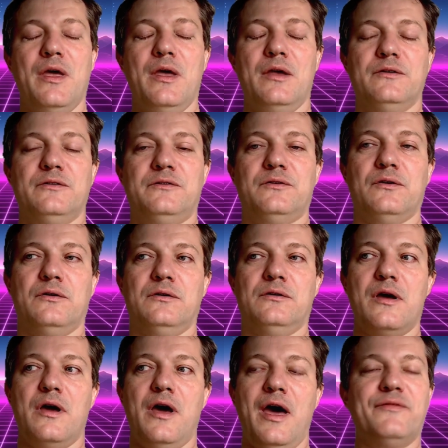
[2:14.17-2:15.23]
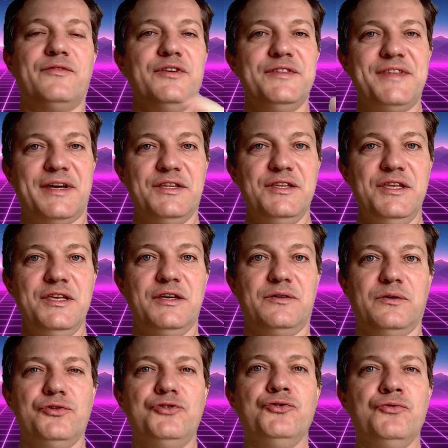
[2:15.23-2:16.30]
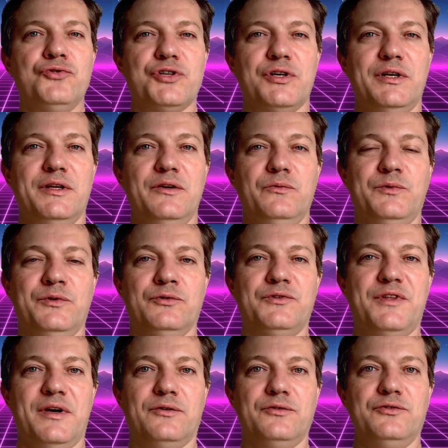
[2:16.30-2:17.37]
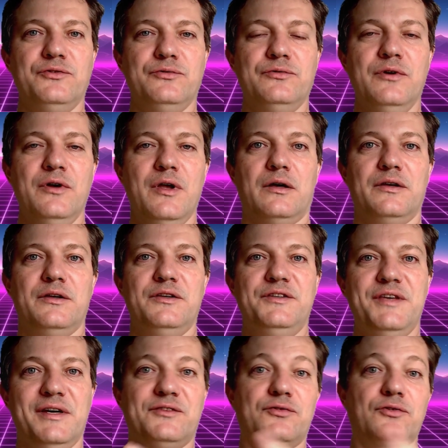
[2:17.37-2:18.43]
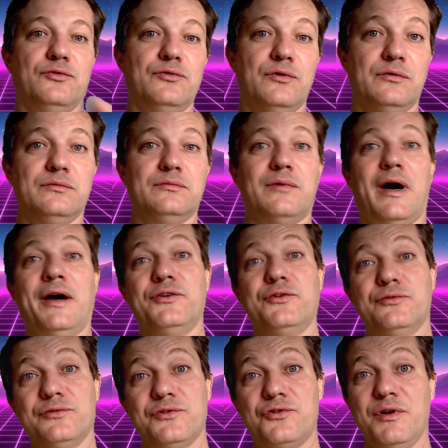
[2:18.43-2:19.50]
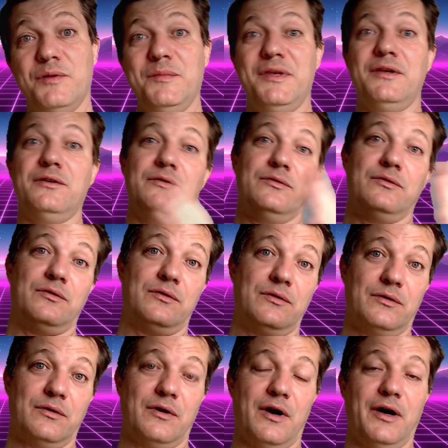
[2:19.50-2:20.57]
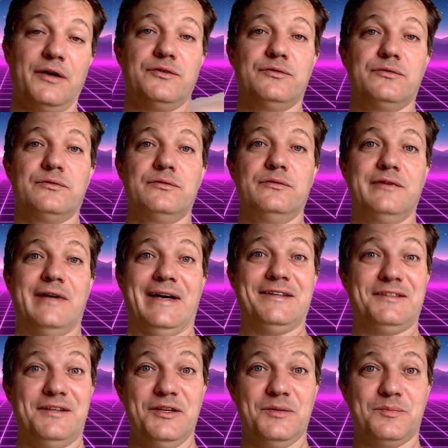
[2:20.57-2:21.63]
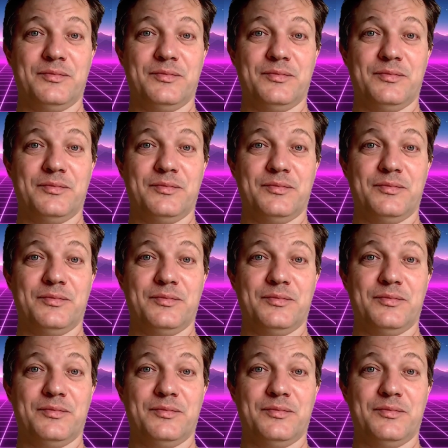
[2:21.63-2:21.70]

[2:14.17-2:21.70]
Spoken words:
So every technique usually will tell you yes or no. Are you dreaming or are you asleep?